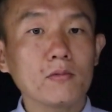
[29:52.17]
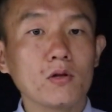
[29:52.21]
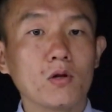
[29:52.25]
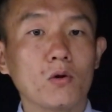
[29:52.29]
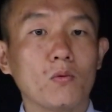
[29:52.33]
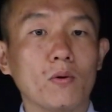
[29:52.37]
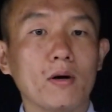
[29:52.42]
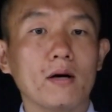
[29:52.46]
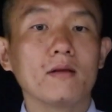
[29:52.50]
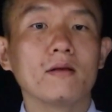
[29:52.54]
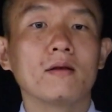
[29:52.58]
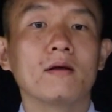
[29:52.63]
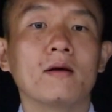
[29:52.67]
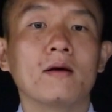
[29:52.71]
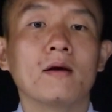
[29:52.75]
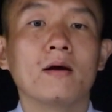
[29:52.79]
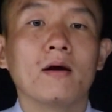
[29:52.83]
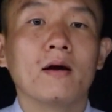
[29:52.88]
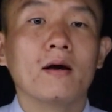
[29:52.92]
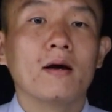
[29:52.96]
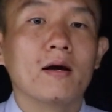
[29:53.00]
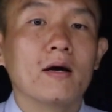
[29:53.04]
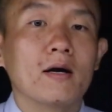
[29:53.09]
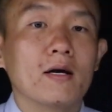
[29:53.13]
Well,
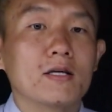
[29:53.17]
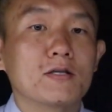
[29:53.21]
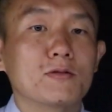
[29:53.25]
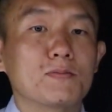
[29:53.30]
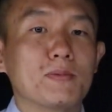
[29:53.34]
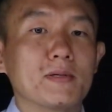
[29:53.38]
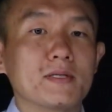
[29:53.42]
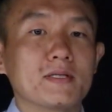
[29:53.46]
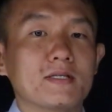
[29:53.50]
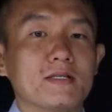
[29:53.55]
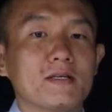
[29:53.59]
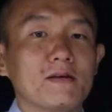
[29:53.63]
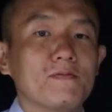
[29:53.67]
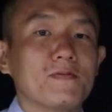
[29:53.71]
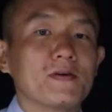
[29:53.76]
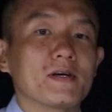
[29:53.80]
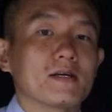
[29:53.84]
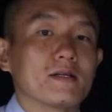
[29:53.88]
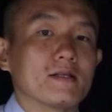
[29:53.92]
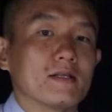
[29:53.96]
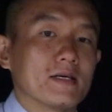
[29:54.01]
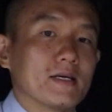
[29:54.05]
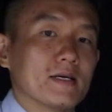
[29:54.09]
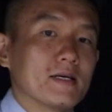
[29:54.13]

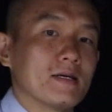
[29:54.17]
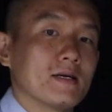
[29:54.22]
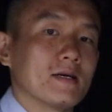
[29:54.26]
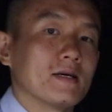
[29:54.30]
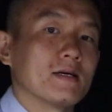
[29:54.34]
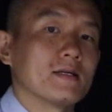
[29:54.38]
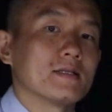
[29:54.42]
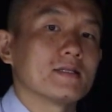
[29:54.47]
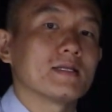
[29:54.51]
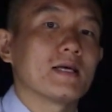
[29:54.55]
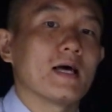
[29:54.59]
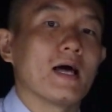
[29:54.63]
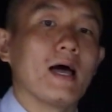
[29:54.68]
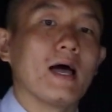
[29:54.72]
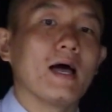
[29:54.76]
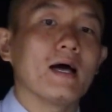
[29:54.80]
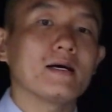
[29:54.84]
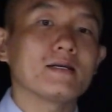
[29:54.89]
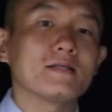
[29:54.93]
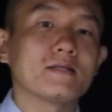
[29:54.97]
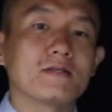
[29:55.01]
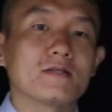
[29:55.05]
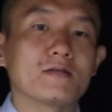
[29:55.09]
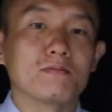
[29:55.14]
specifically,
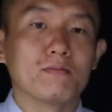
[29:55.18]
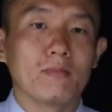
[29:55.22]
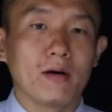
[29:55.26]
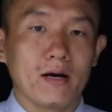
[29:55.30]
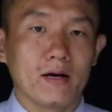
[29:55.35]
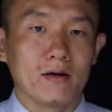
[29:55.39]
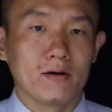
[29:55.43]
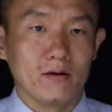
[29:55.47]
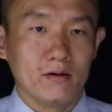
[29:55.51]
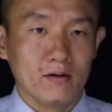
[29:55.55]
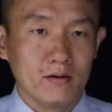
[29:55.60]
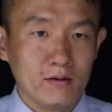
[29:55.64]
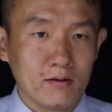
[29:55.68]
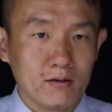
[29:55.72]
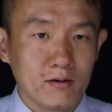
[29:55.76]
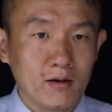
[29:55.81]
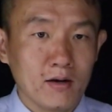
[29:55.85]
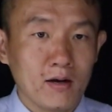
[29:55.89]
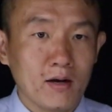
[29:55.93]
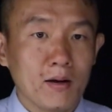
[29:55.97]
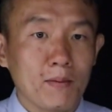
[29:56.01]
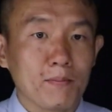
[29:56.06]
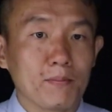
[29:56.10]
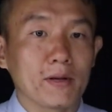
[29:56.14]
taxes matter
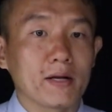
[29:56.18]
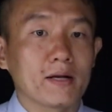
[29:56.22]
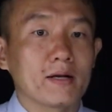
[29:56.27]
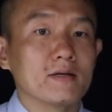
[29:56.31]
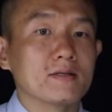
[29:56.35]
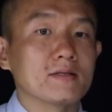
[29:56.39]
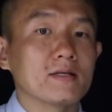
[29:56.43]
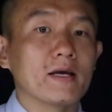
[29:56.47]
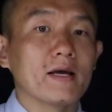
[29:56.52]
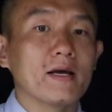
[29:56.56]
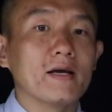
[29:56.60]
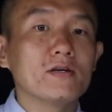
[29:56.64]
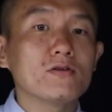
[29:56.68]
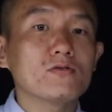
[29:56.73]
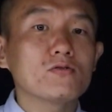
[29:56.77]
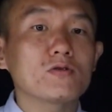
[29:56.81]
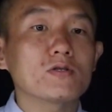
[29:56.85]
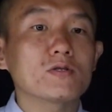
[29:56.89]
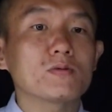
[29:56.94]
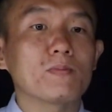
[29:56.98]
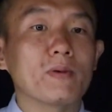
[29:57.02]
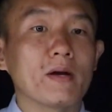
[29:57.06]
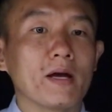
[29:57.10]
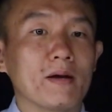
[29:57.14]
because
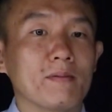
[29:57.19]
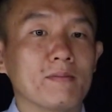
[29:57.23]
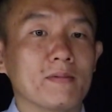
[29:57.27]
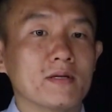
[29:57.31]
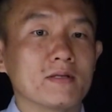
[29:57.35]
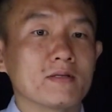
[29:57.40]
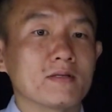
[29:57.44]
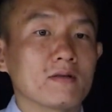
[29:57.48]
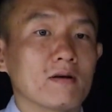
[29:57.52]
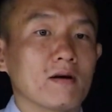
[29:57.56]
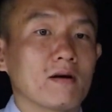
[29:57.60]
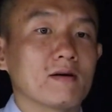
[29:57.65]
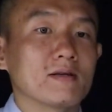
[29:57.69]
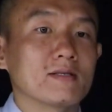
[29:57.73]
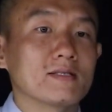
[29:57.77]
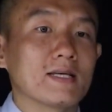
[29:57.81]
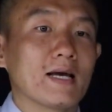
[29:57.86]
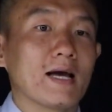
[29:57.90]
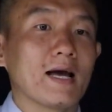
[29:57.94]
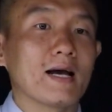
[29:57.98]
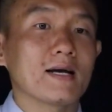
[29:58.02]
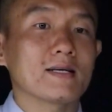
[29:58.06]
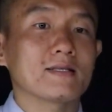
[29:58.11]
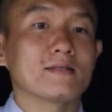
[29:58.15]
interest payments are
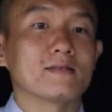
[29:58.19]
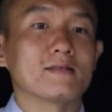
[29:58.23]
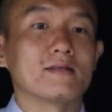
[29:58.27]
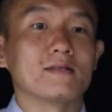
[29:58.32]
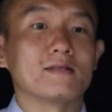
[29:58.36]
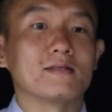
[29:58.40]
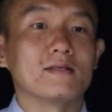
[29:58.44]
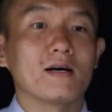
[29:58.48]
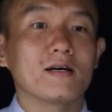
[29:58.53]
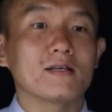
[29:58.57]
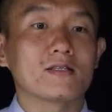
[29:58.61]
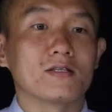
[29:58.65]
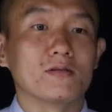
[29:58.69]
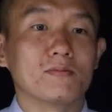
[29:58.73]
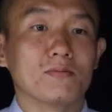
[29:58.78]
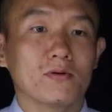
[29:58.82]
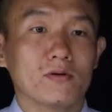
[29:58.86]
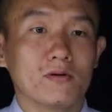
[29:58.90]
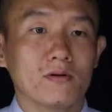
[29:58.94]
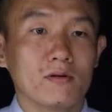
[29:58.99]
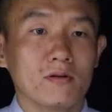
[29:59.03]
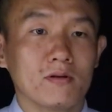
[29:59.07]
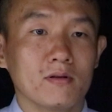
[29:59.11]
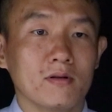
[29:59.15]
tax
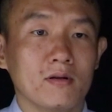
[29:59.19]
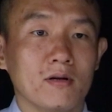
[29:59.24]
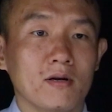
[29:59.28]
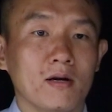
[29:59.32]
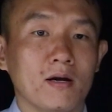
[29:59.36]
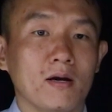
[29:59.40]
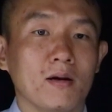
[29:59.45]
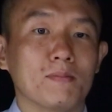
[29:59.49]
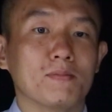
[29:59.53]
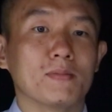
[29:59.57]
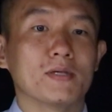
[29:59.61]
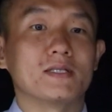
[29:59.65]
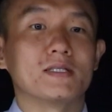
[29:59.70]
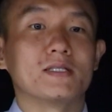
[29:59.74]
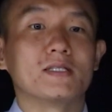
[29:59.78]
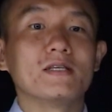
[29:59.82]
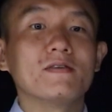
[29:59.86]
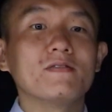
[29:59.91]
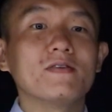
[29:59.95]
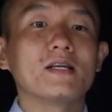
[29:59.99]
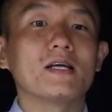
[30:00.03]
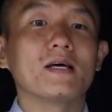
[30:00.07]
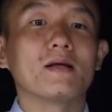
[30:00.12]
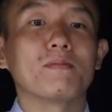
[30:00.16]
deductible, but
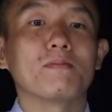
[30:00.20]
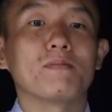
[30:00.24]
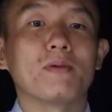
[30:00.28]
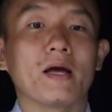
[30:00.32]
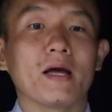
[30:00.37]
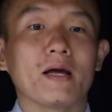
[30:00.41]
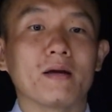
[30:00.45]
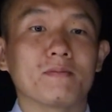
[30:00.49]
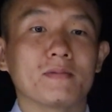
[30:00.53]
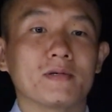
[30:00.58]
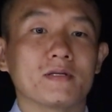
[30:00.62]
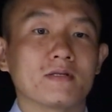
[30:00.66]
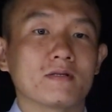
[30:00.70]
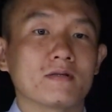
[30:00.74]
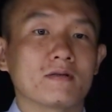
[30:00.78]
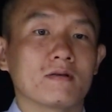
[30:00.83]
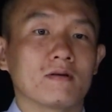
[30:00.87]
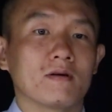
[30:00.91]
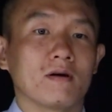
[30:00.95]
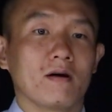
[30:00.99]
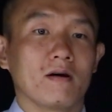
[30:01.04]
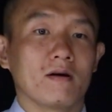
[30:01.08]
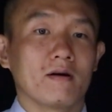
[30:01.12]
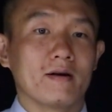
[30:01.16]
dividend payments
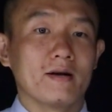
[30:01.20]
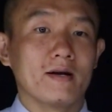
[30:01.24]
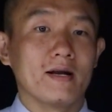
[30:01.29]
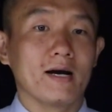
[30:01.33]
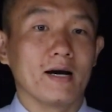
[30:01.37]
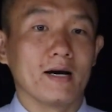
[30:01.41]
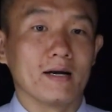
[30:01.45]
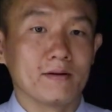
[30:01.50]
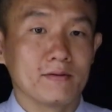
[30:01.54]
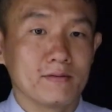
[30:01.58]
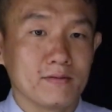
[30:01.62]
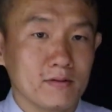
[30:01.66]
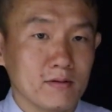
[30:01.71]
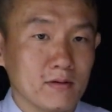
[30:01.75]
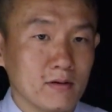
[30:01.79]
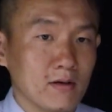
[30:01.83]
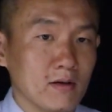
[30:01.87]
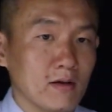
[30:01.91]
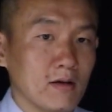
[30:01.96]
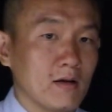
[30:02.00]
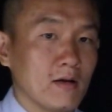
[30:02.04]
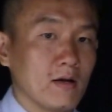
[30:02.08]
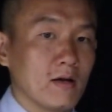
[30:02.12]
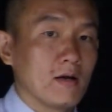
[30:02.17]
are not.
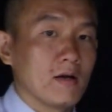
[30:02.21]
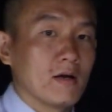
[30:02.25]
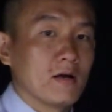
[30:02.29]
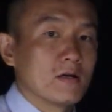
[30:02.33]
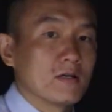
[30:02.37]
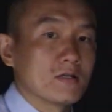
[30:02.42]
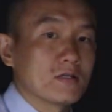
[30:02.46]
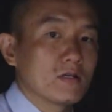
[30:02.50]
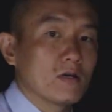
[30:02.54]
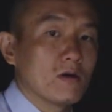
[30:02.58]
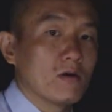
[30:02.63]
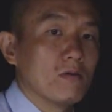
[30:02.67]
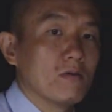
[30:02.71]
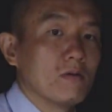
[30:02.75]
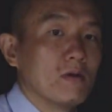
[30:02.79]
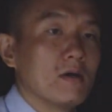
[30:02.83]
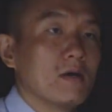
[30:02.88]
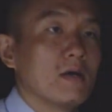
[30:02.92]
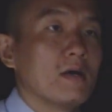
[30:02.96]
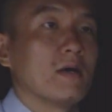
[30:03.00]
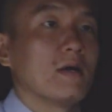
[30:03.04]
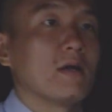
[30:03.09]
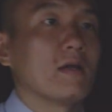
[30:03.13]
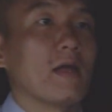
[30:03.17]
So
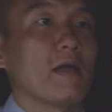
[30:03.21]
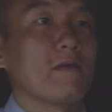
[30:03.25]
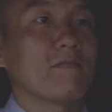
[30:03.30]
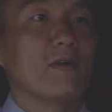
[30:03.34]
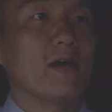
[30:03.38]
if